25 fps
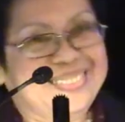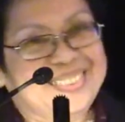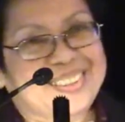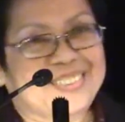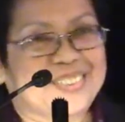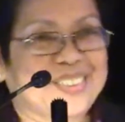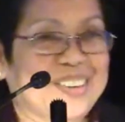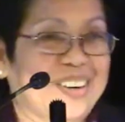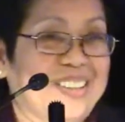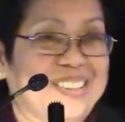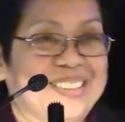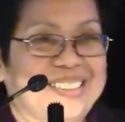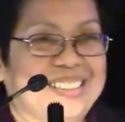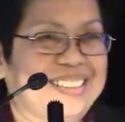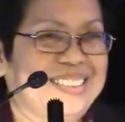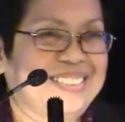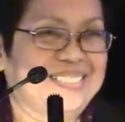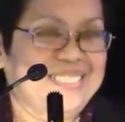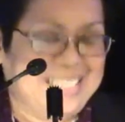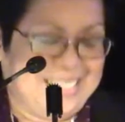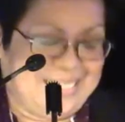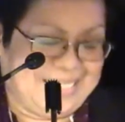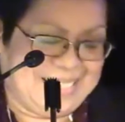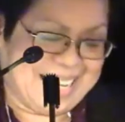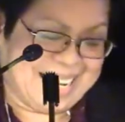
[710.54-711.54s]
Of course,
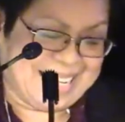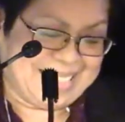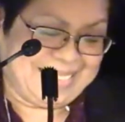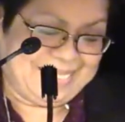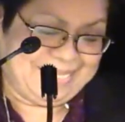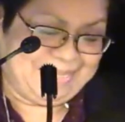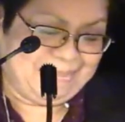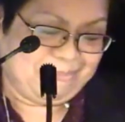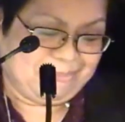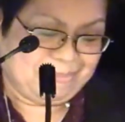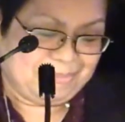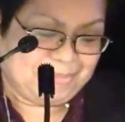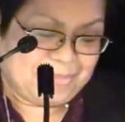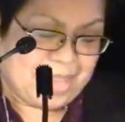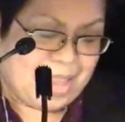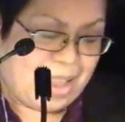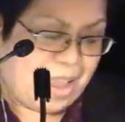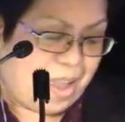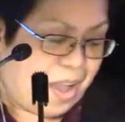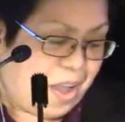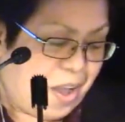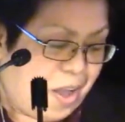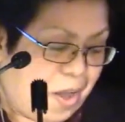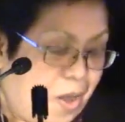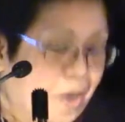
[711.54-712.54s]
we know that.
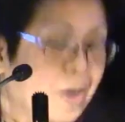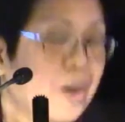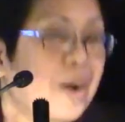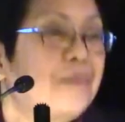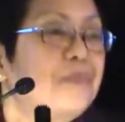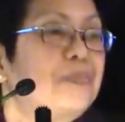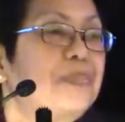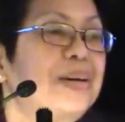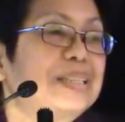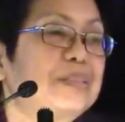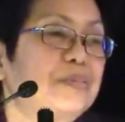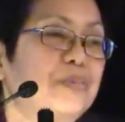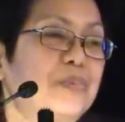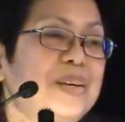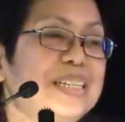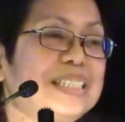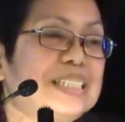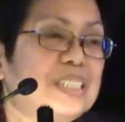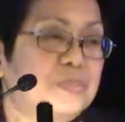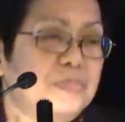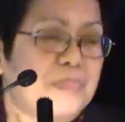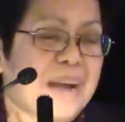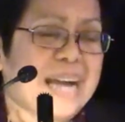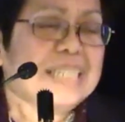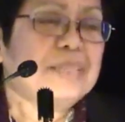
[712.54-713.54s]
But
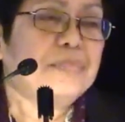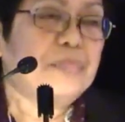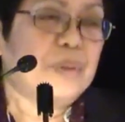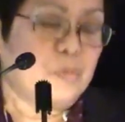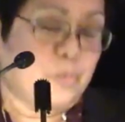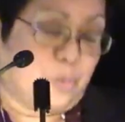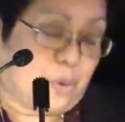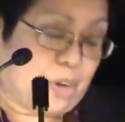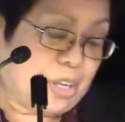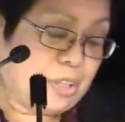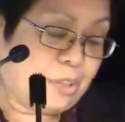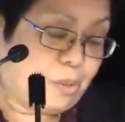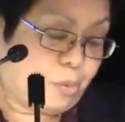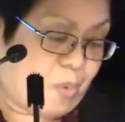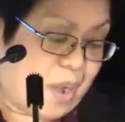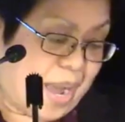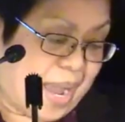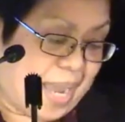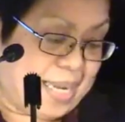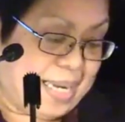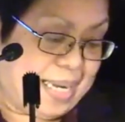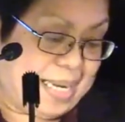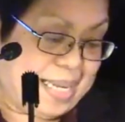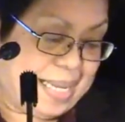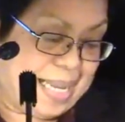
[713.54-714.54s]
which might be
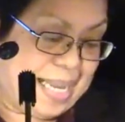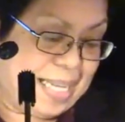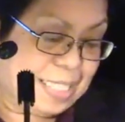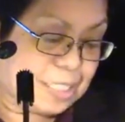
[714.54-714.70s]
worthwhile